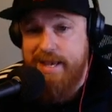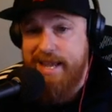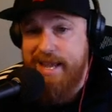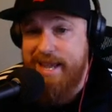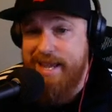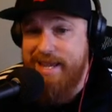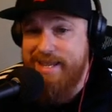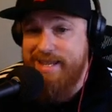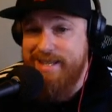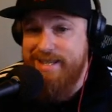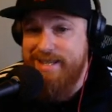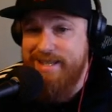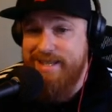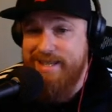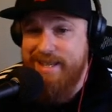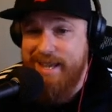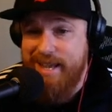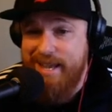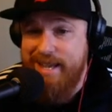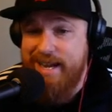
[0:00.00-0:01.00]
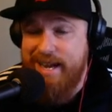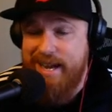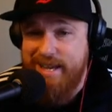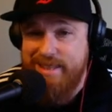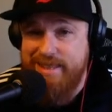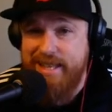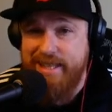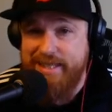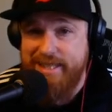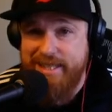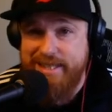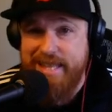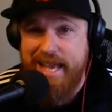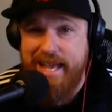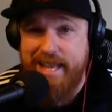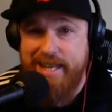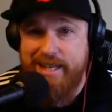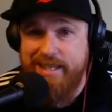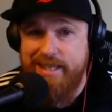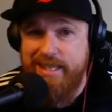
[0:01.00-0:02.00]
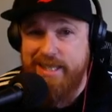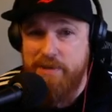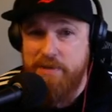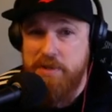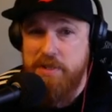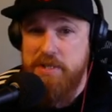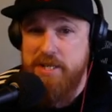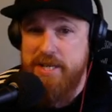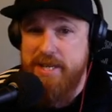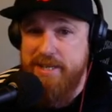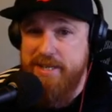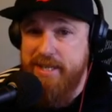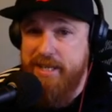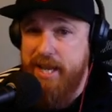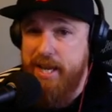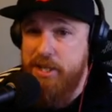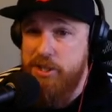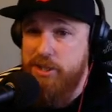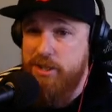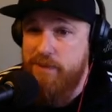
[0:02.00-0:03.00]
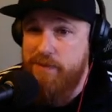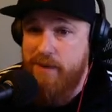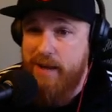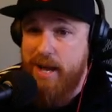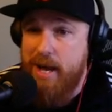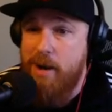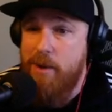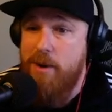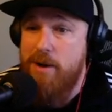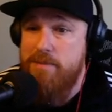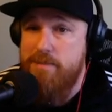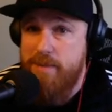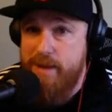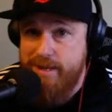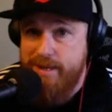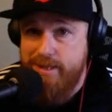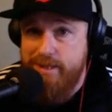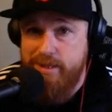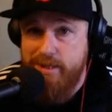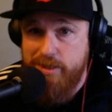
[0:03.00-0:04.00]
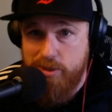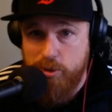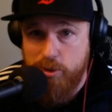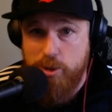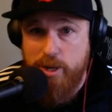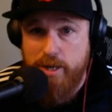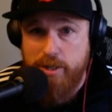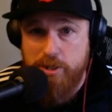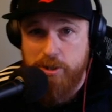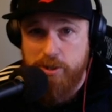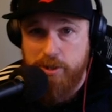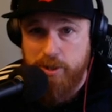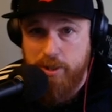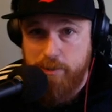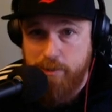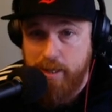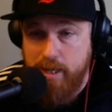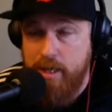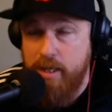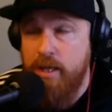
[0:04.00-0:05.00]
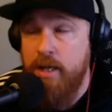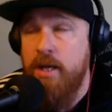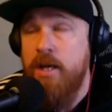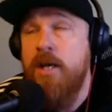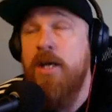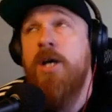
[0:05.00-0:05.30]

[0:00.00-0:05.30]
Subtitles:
And I think that gives us an indication of how amazing this attraction is going to be,